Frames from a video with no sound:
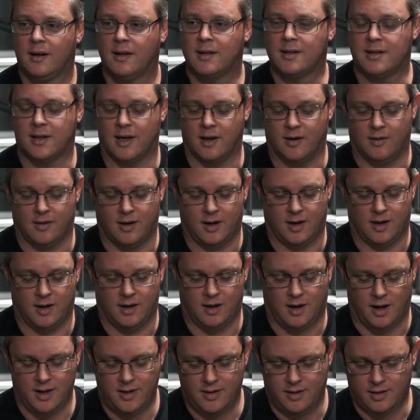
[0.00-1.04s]
So
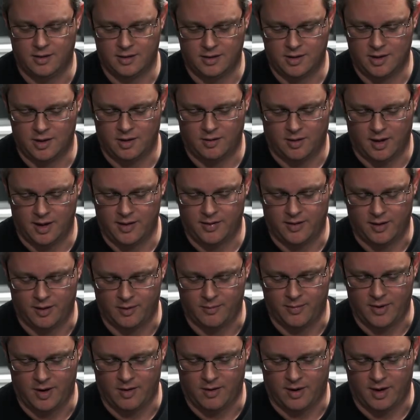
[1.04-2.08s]
uh, I do you know what I think
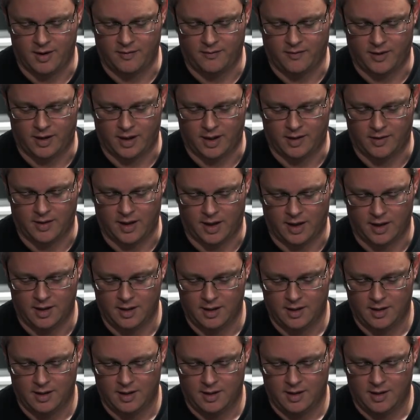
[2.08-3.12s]
would be quite a funny thing
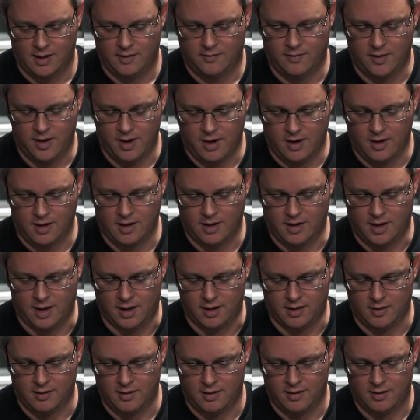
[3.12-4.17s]
if we
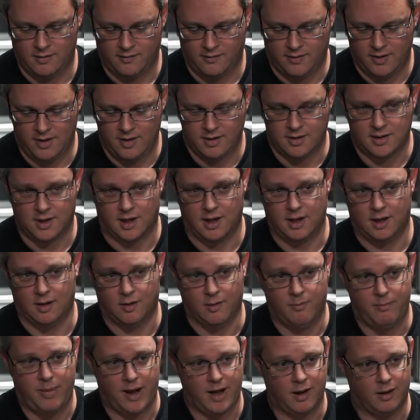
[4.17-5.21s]
argue if we use our little
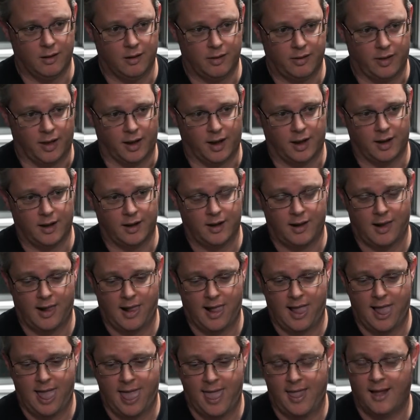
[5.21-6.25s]
bell thing
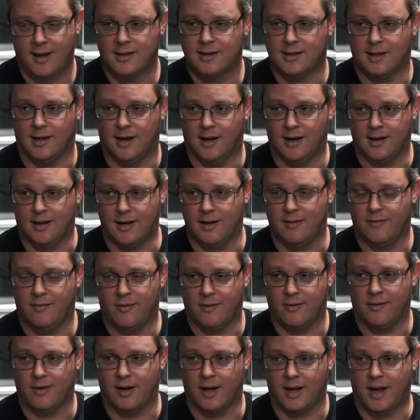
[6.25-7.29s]
to argue
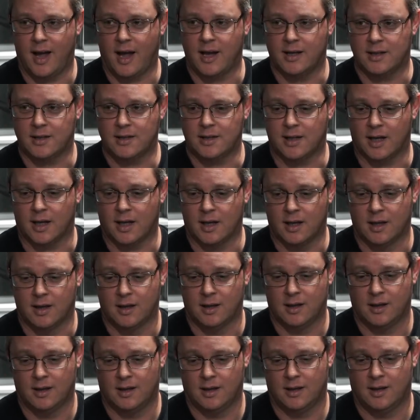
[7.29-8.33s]
for and against it
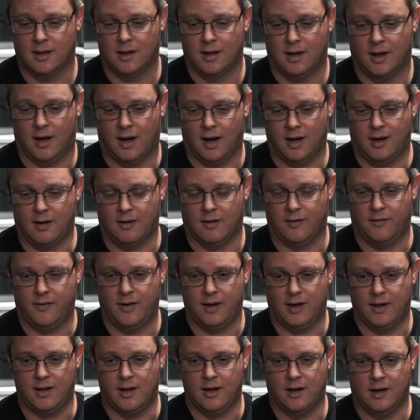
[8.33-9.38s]
I got a
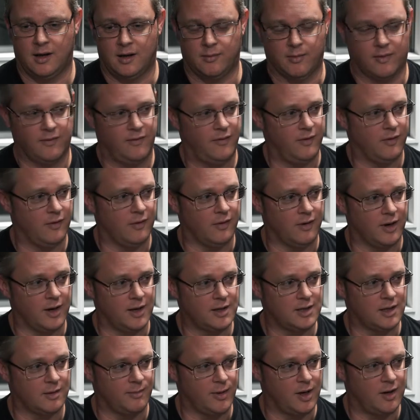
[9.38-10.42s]
feeling the argument for it
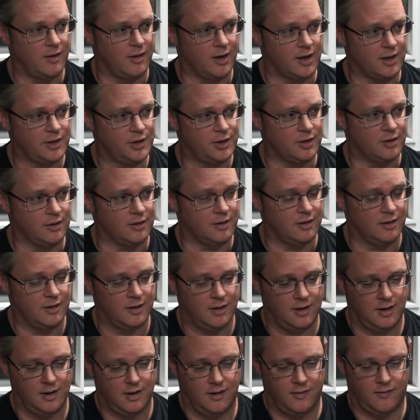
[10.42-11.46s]
is going to be quite short.
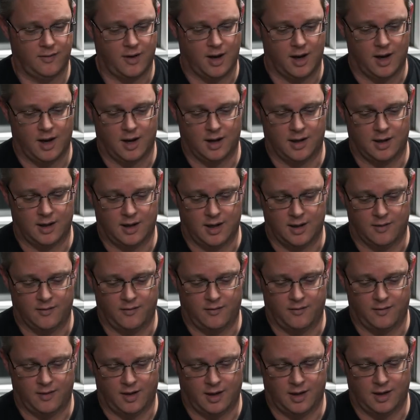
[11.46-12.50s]
In fact, I'm going to
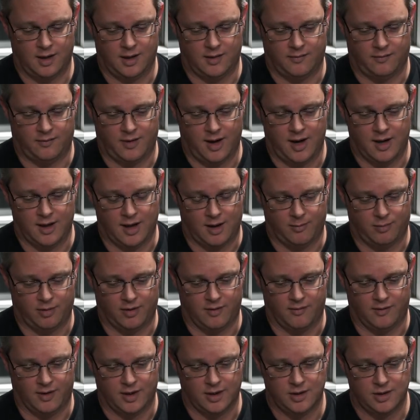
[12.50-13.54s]
give I'm going to give Ray that
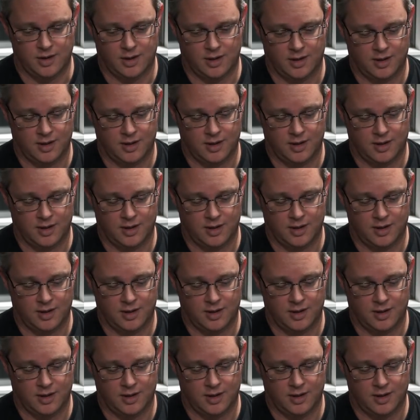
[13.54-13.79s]
privilege.